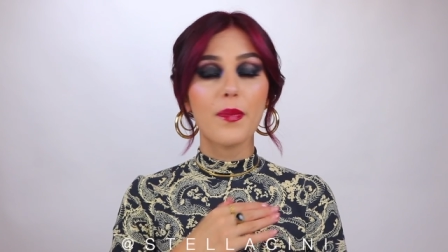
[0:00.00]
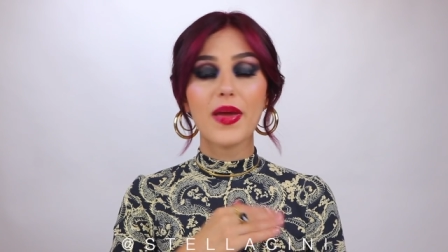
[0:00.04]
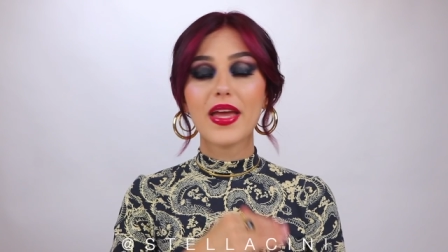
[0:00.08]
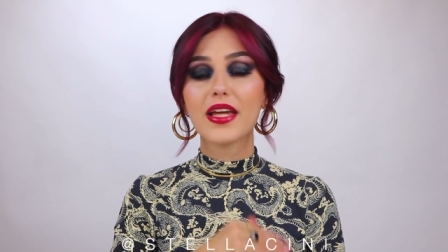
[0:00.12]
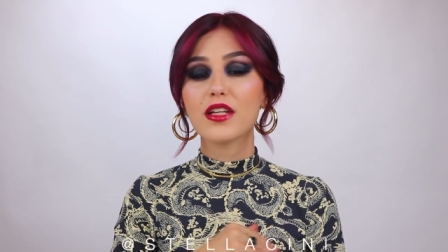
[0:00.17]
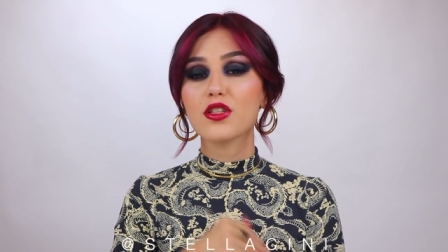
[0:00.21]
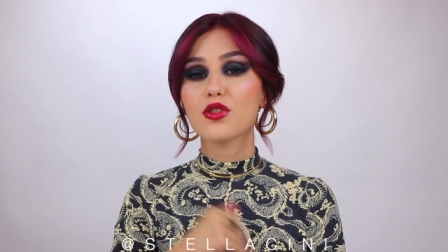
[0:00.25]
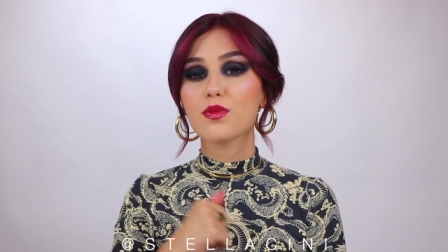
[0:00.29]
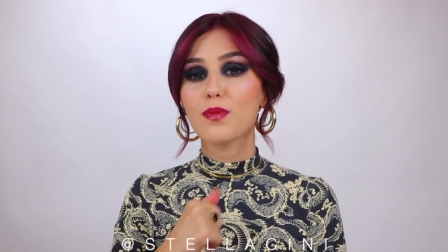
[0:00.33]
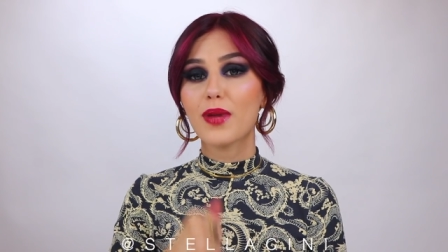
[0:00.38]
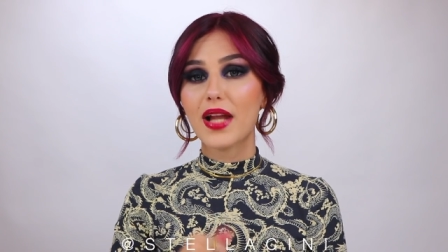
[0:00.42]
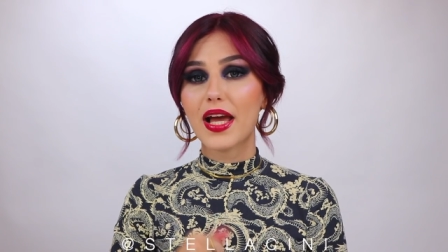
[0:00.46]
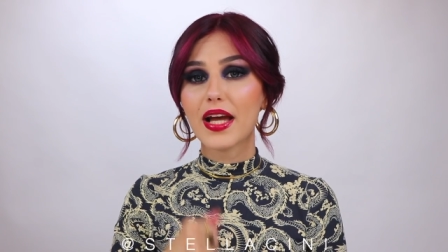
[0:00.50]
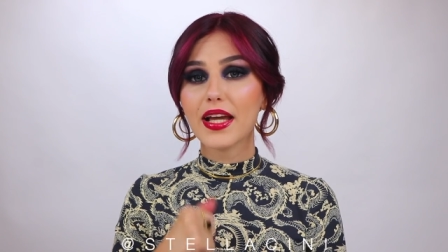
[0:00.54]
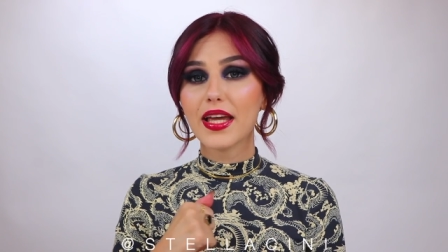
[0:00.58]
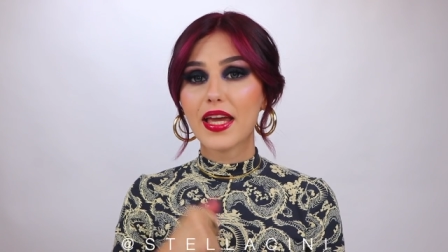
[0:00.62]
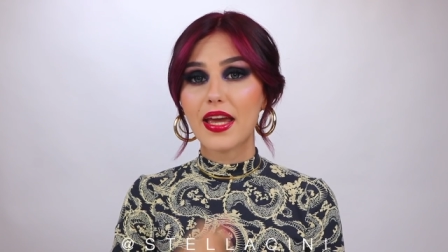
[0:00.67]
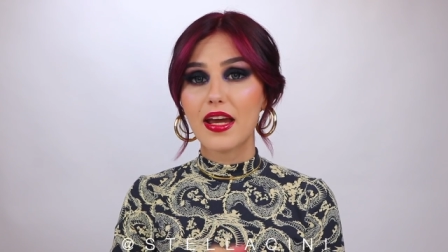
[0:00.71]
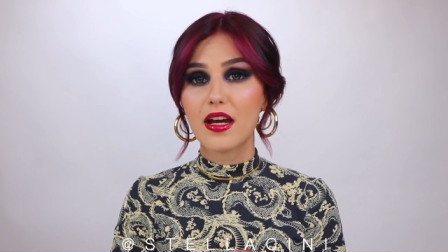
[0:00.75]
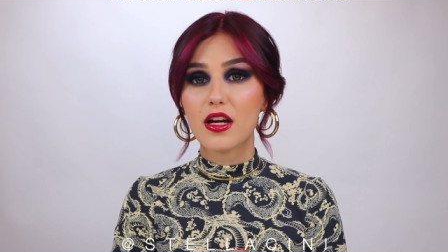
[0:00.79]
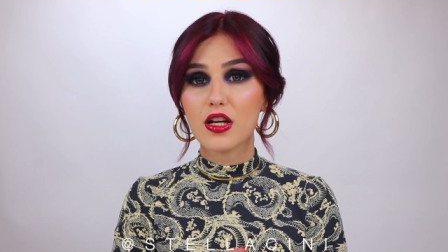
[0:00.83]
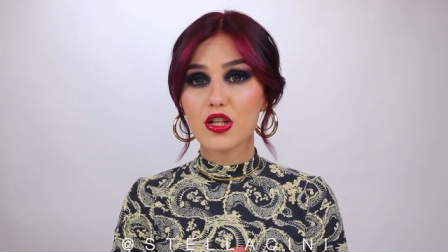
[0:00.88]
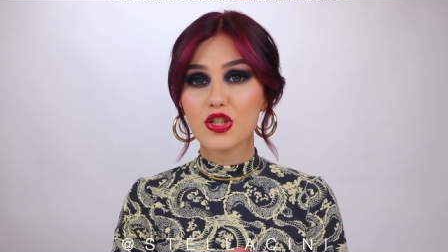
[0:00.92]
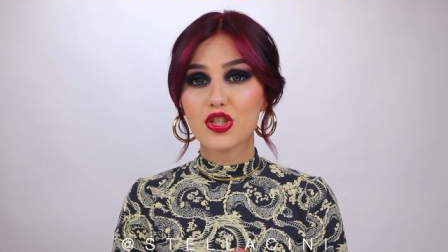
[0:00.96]
pitch black
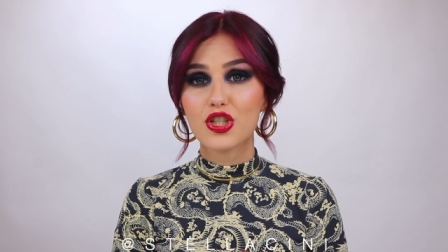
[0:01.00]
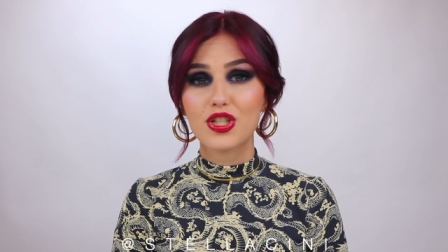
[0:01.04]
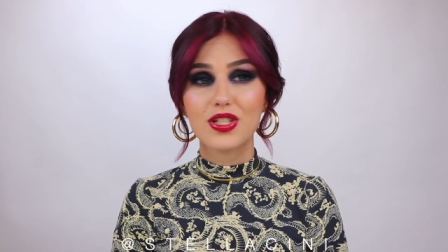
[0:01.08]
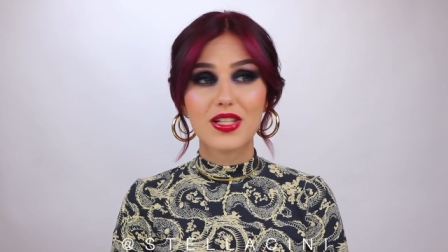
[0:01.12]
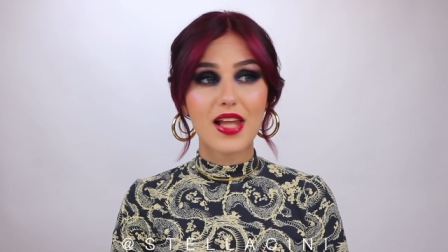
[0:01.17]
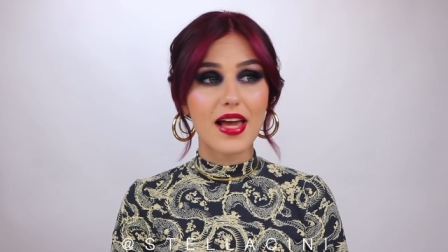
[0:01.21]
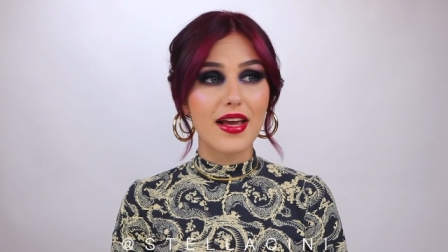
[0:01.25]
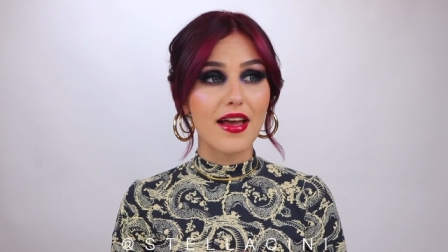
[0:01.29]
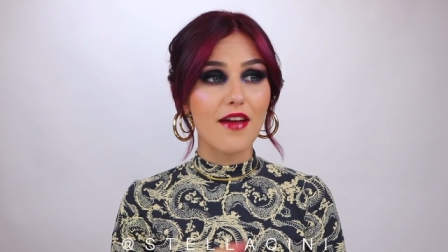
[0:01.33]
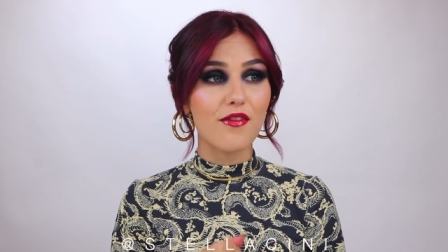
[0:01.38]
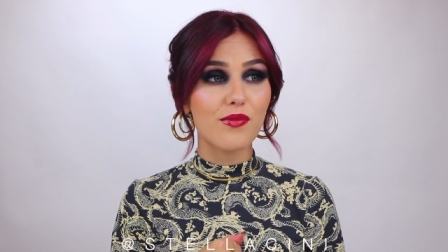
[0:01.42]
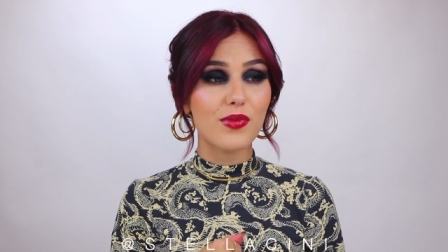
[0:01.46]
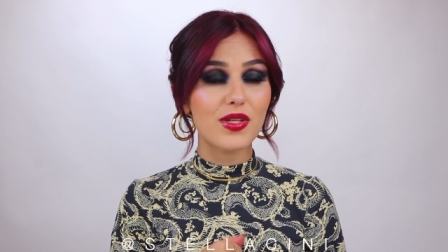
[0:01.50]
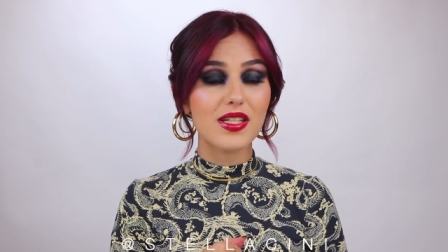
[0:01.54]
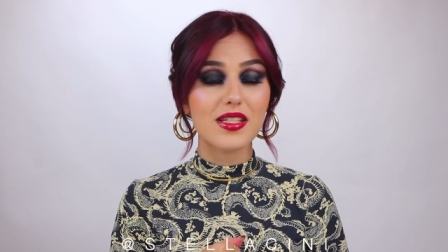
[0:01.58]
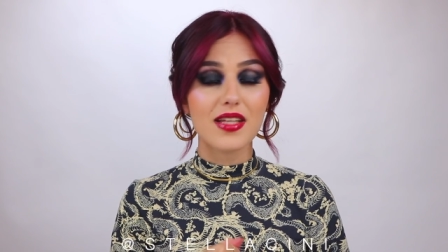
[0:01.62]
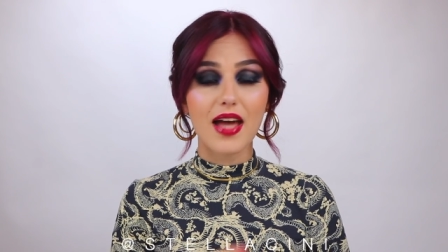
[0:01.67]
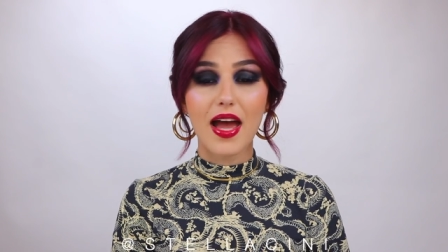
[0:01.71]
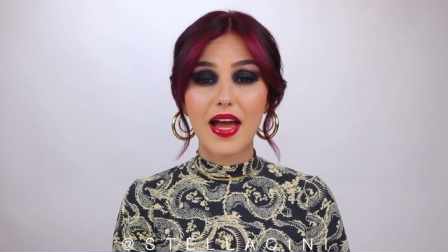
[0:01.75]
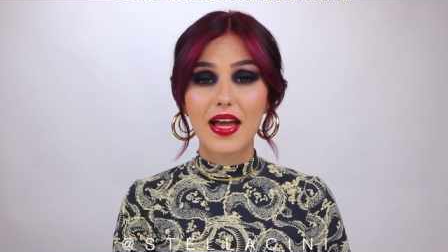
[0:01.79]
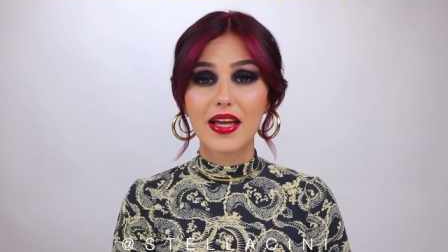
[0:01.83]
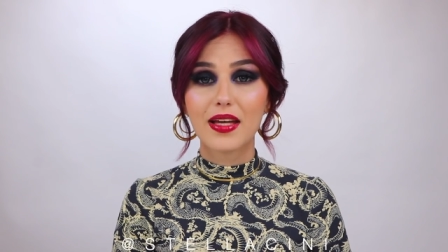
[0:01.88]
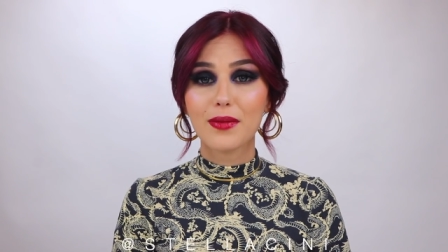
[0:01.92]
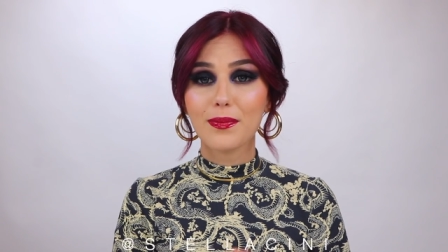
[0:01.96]
hair. She's like, I've been
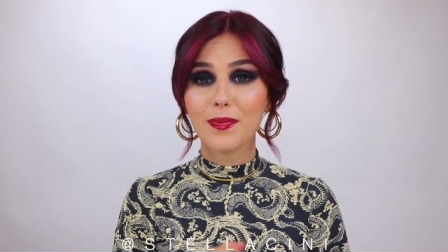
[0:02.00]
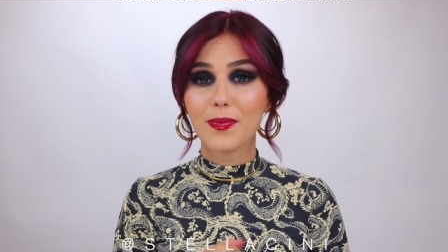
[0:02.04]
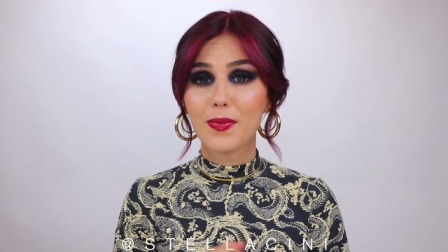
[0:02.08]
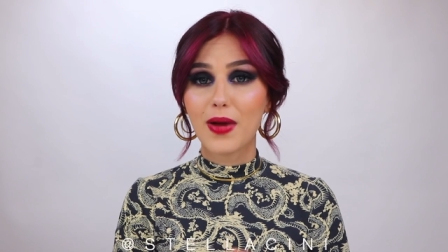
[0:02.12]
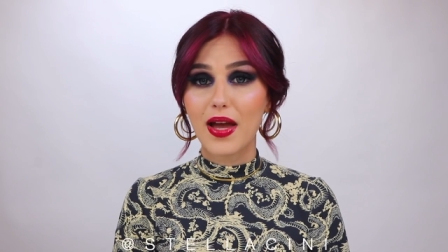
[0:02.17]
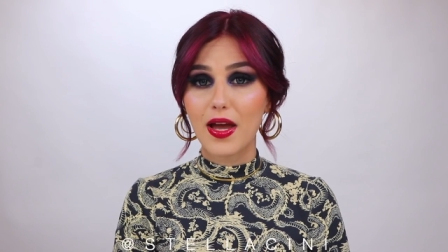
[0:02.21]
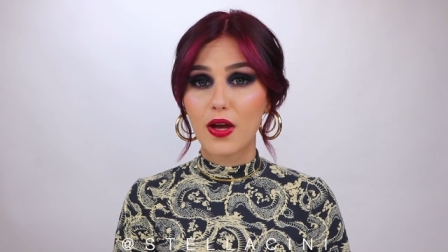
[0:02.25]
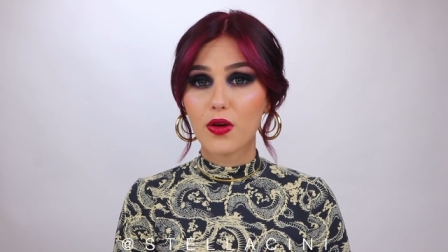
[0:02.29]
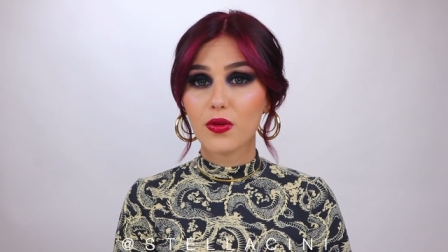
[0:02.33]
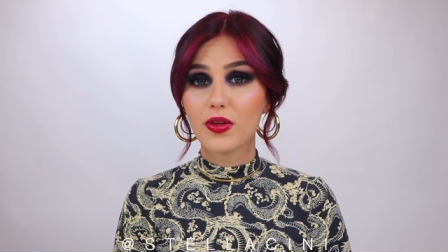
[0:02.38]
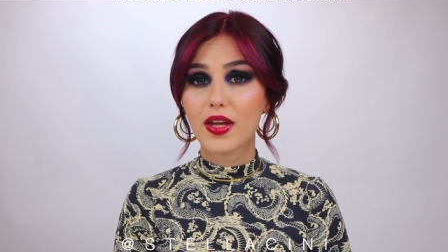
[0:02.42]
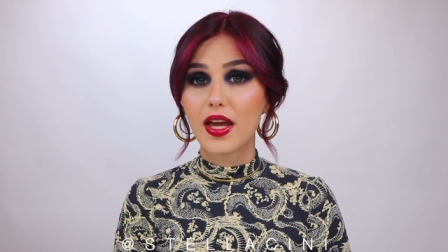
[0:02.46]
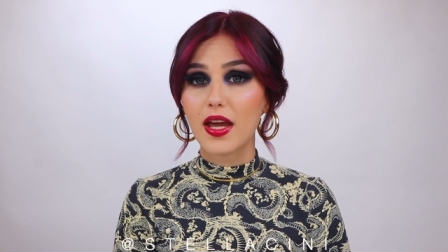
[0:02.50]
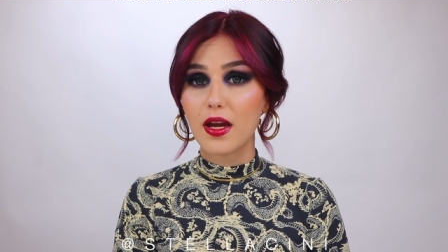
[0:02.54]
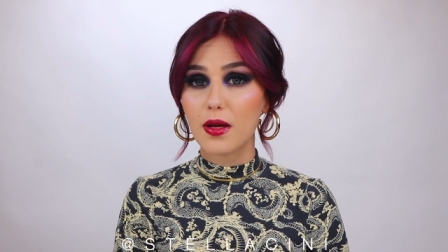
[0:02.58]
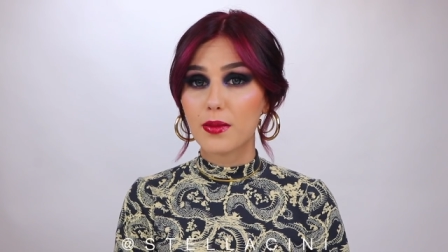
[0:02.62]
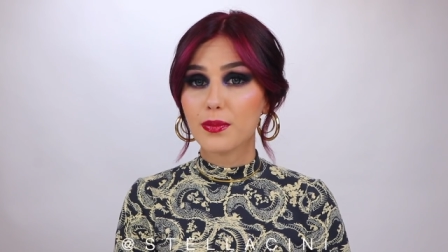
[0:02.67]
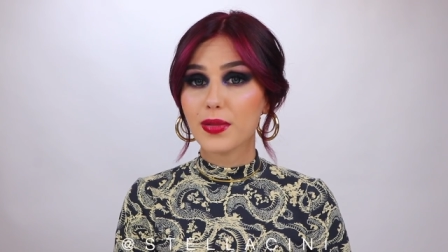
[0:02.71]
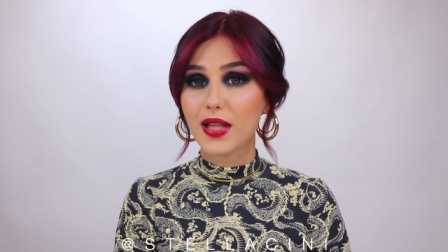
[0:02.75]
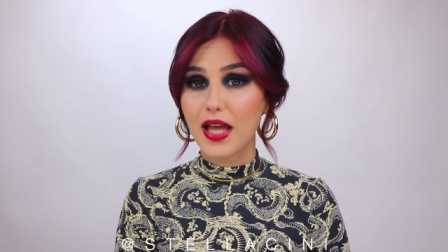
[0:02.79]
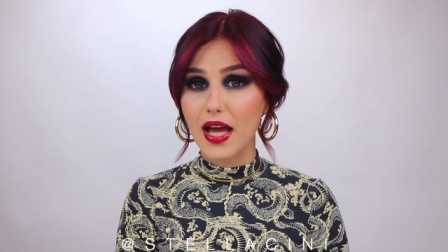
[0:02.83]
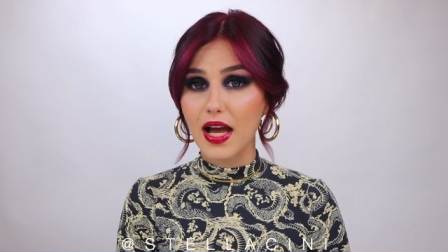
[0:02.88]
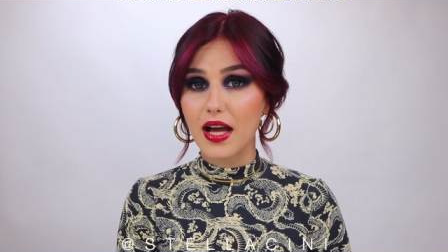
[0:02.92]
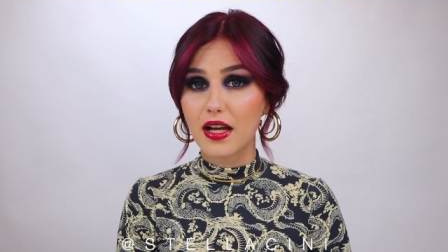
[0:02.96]
dyeing my own hair
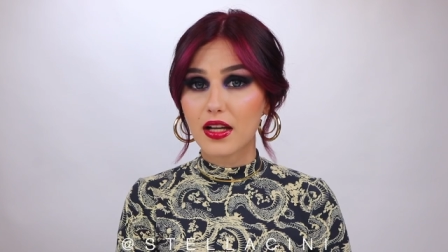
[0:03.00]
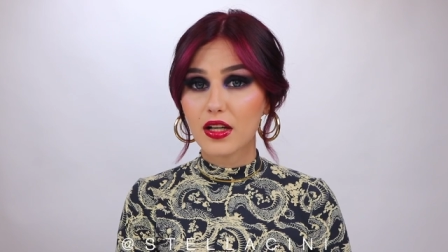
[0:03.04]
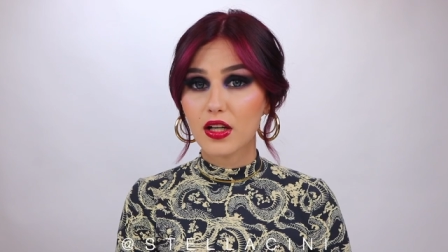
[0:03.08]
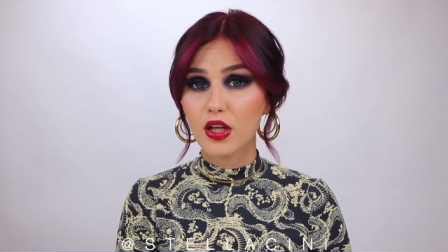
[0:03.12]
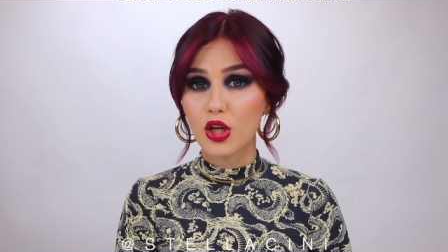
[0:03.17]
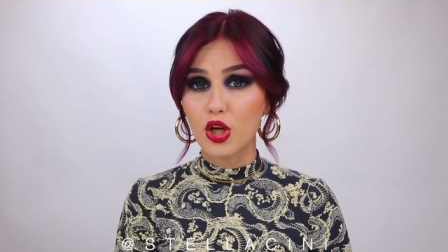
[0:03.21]
black